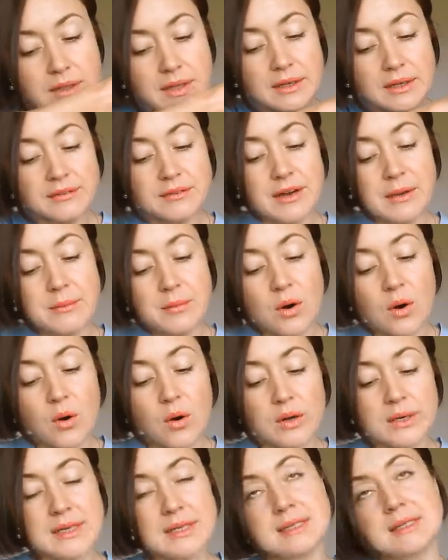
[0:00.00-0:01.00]
If I'm
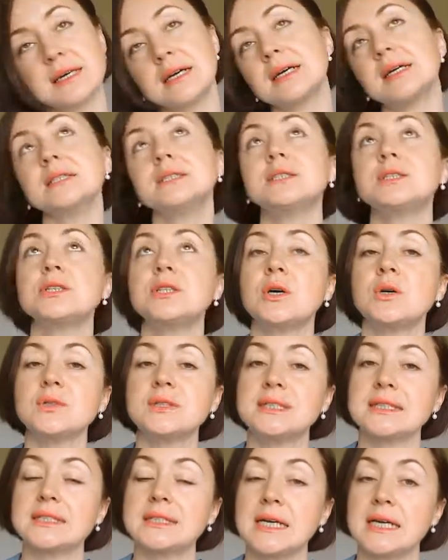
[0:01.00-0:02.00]
honest, I don't
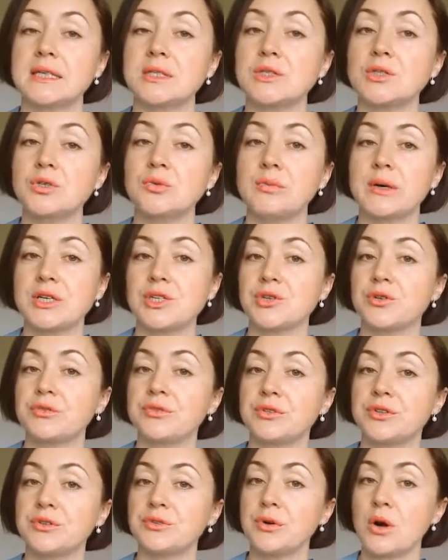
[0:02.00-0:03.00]
detect too much
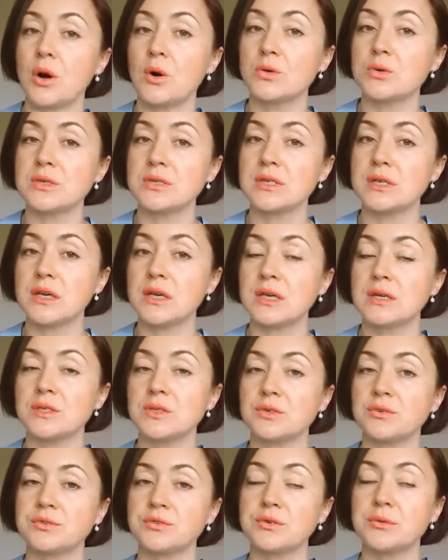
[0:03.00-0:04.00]
of the rose here,
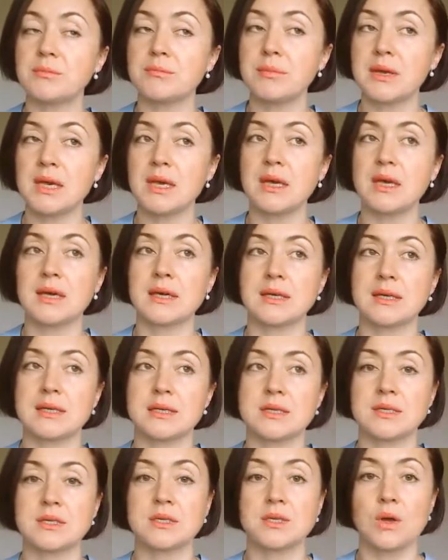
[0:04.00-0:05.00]
so for me it
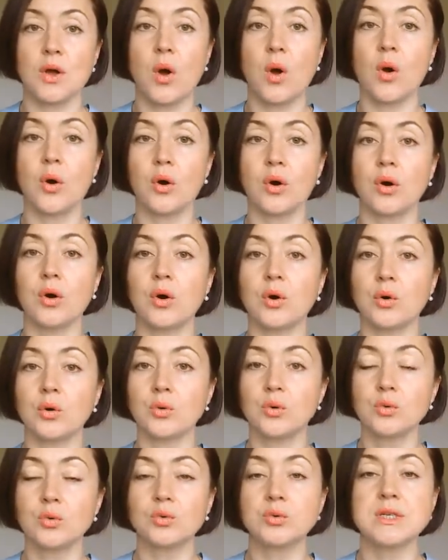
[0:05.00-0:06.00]
is
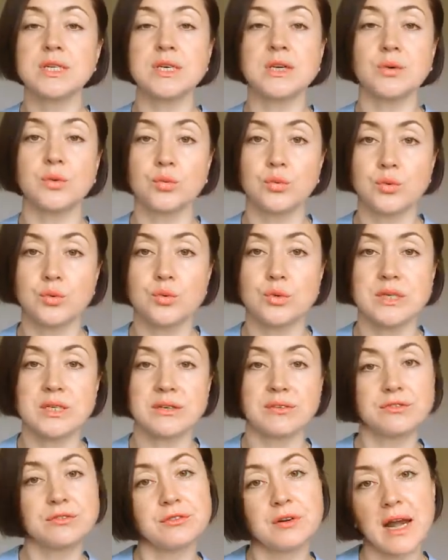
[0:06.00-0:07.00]
woody
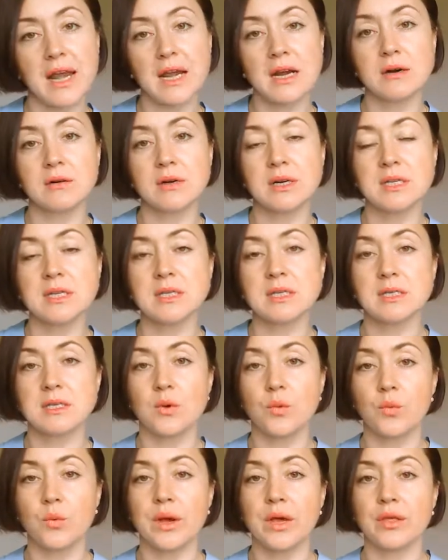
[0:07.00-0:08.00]

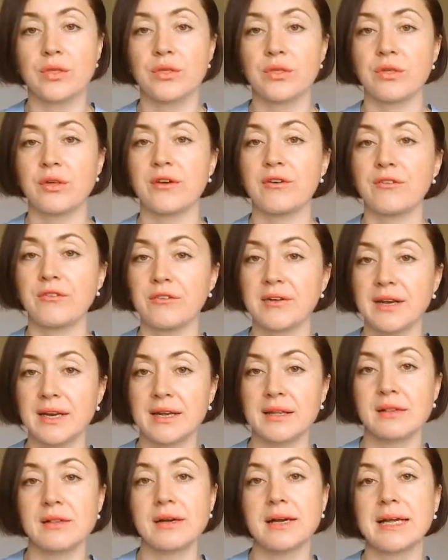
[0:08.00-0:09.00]
fragrance with
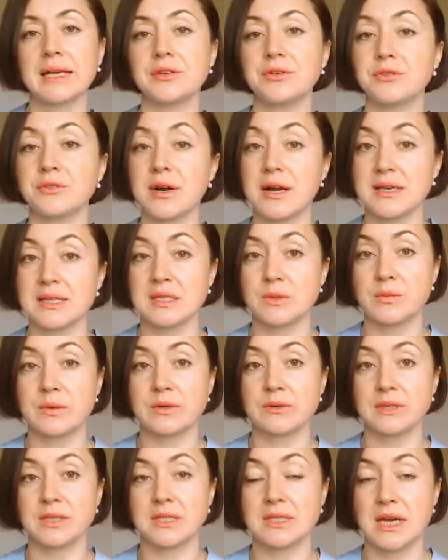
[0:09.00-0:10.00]
vanilla and
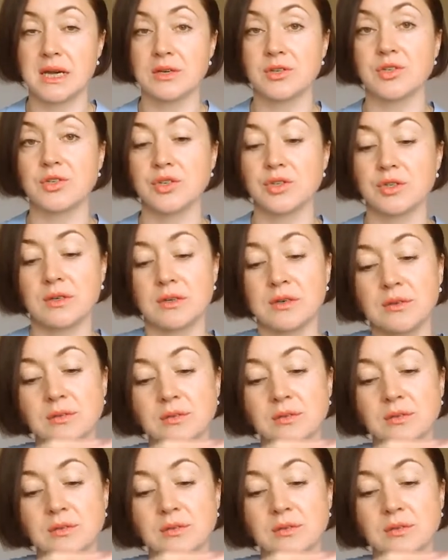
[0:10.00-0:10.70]
raspberry touch